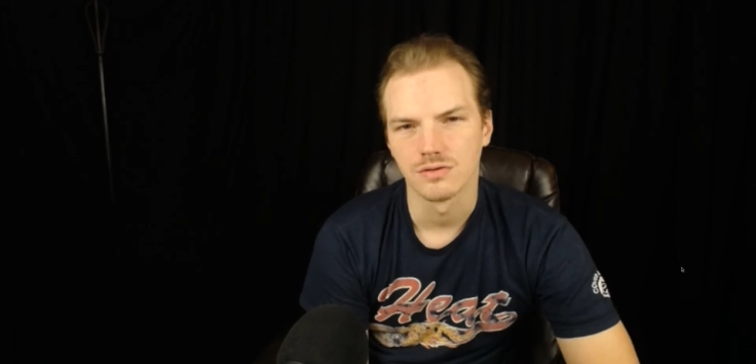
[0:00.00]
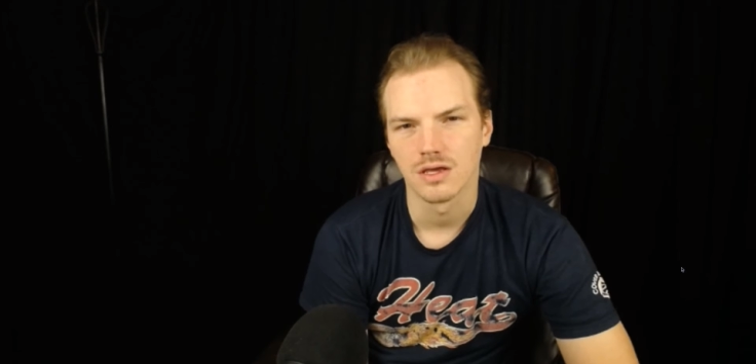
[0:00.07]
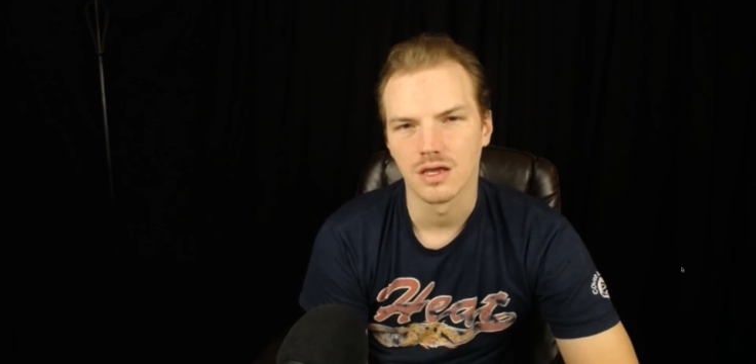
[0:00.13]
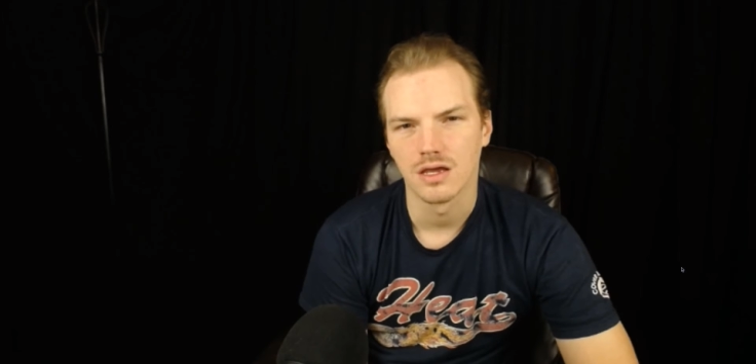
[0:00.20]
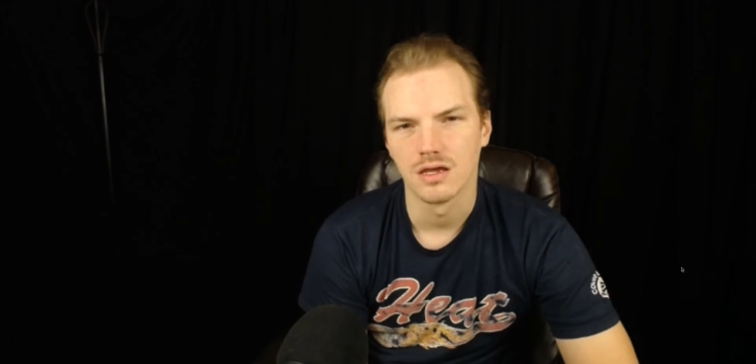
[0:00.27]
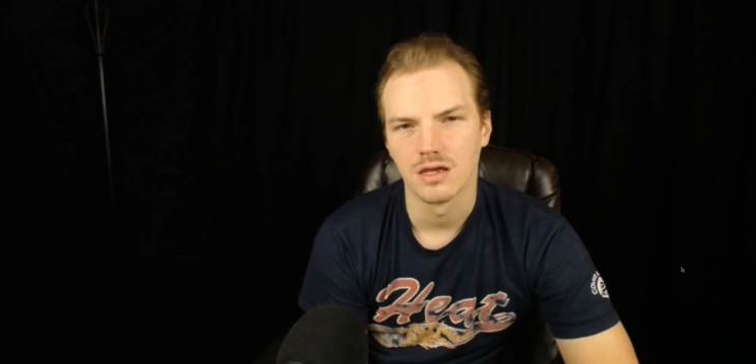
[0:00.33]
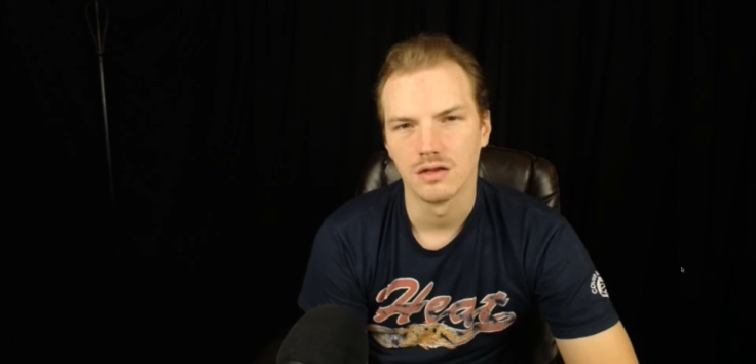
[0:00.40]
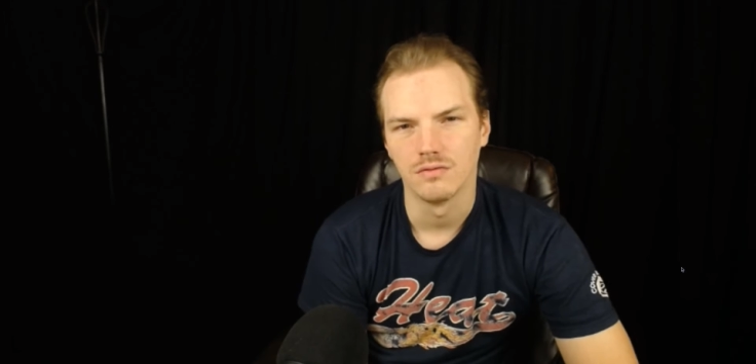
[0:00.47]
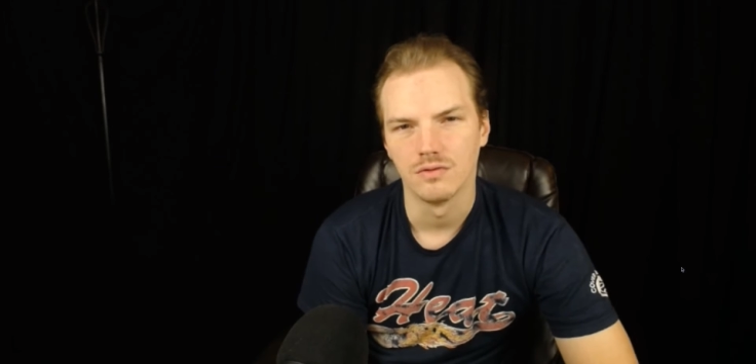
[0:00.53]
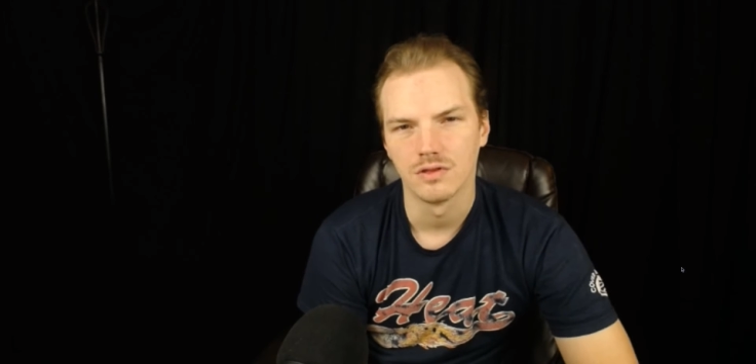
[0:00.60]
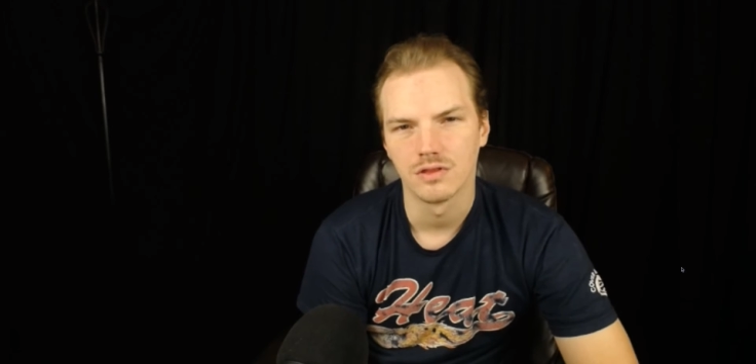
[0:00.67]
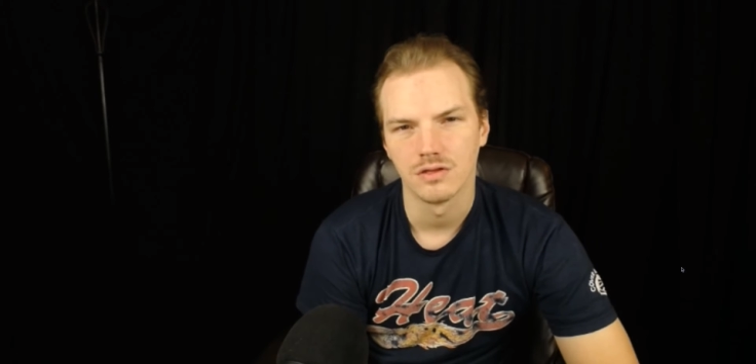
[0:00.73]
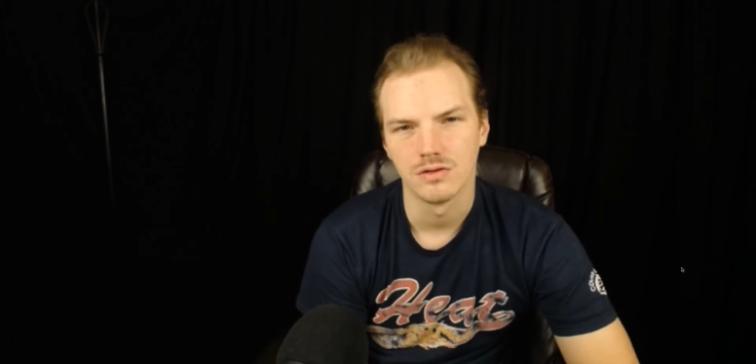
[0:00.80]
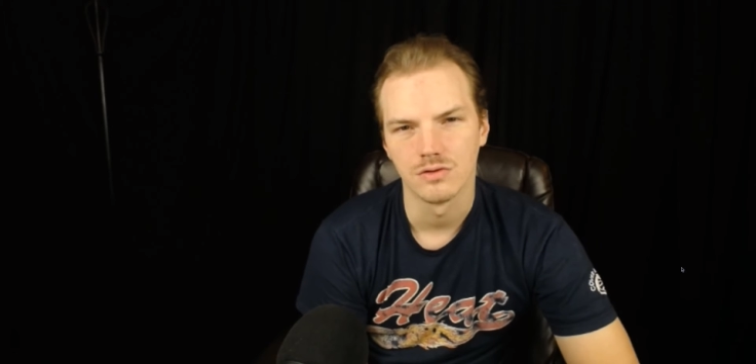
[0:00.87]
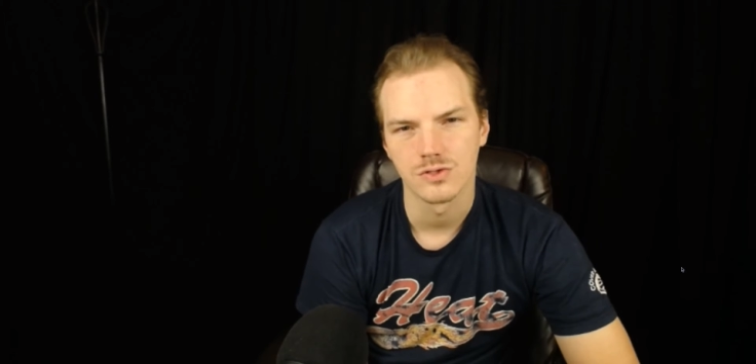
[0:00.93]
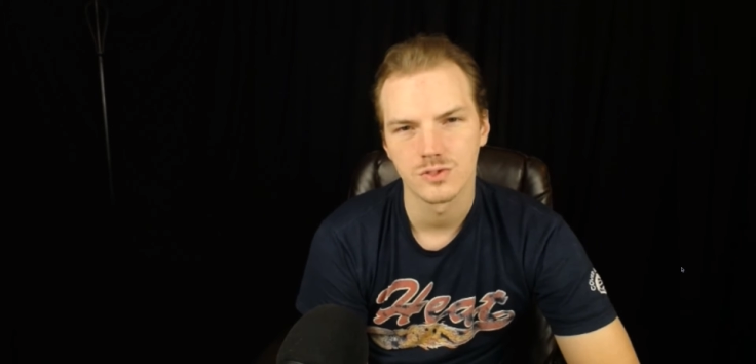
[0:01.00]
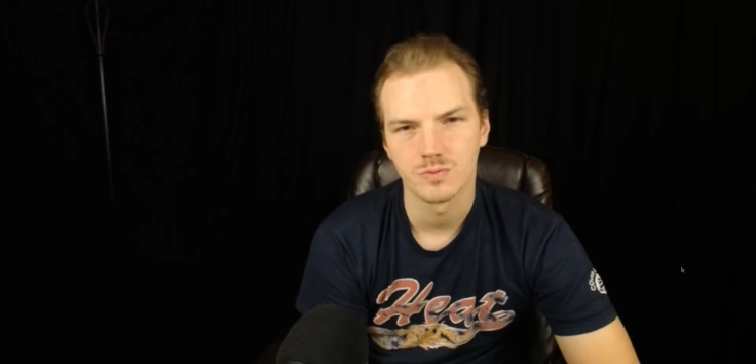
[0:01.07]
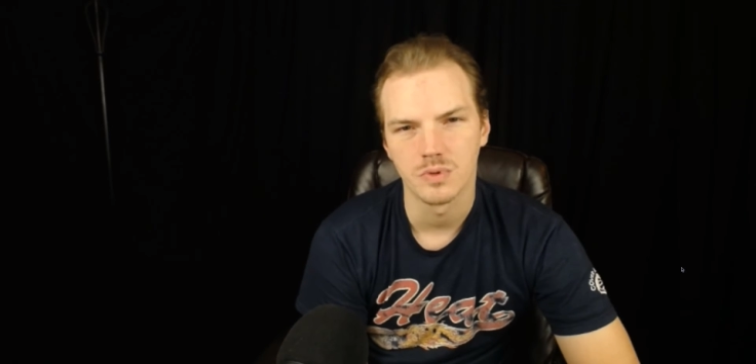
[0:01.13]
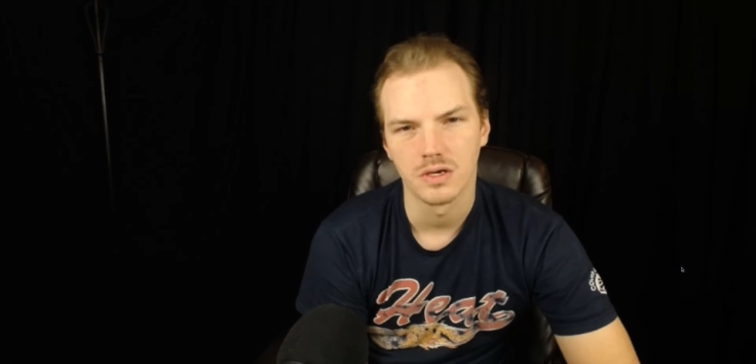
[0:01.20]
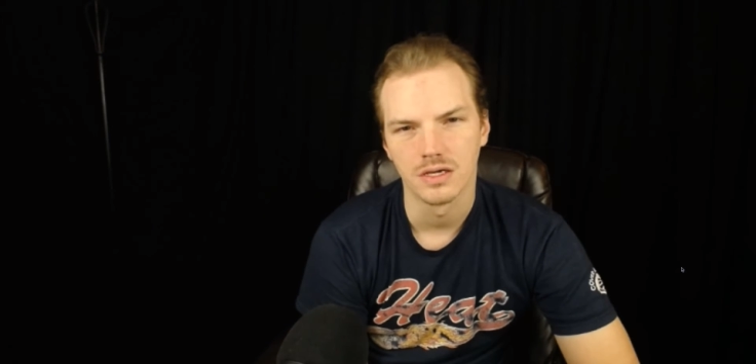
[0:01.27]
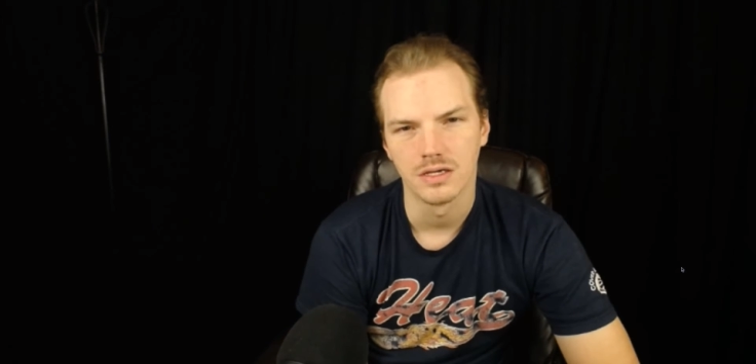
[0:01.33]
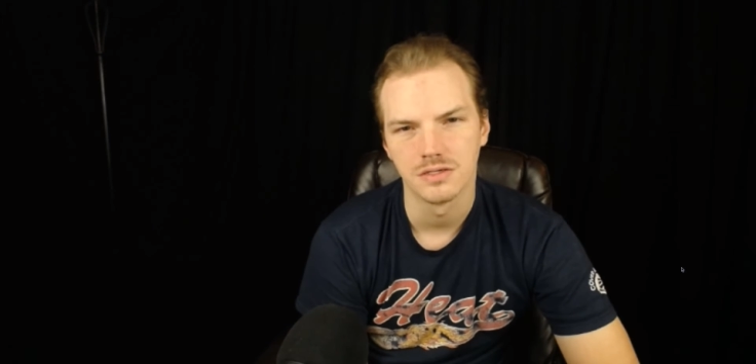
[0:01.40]
can within your
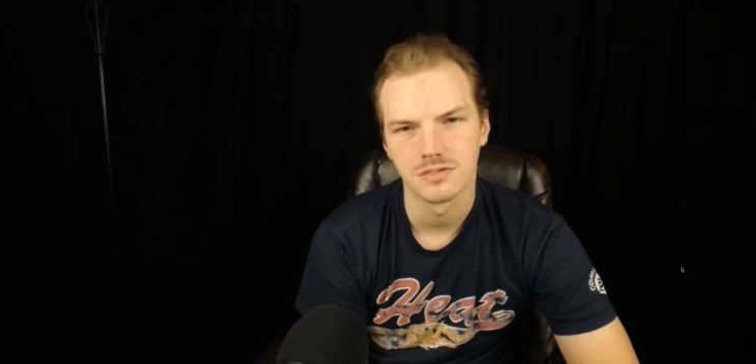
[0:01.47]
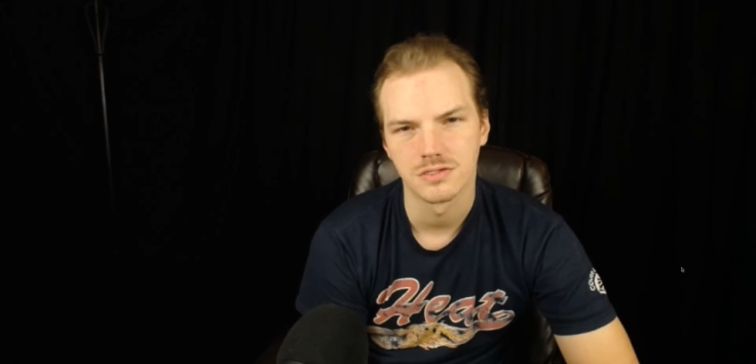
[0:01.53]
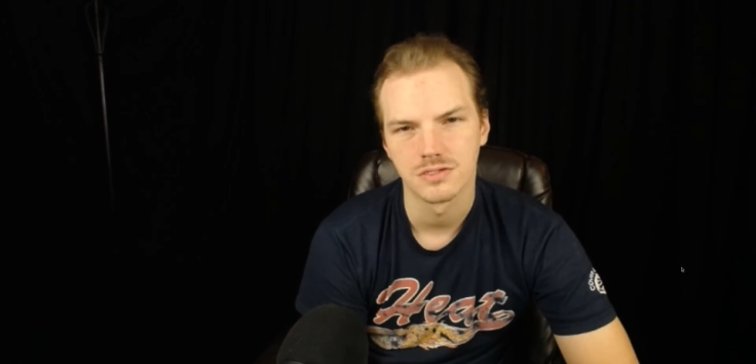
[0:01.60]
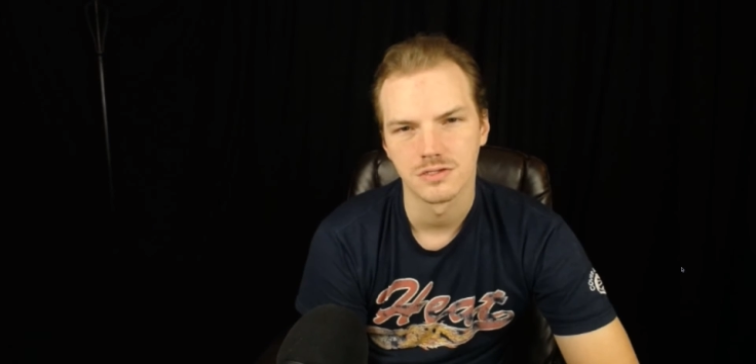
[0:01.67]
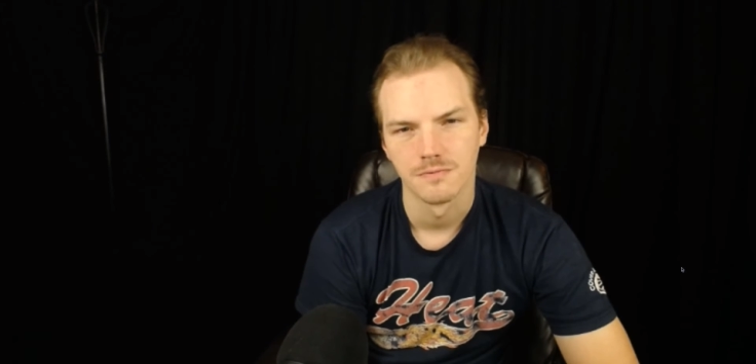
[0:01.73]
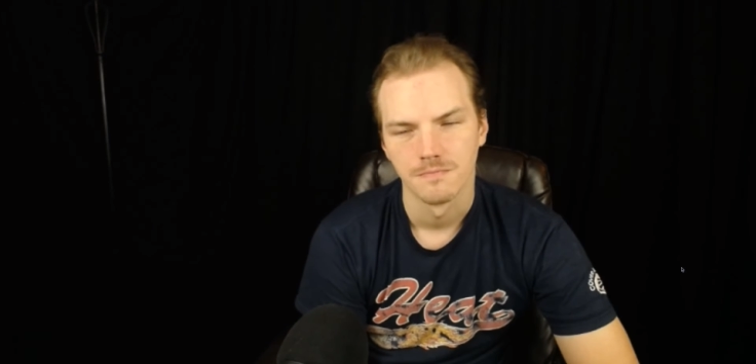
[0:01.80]
space.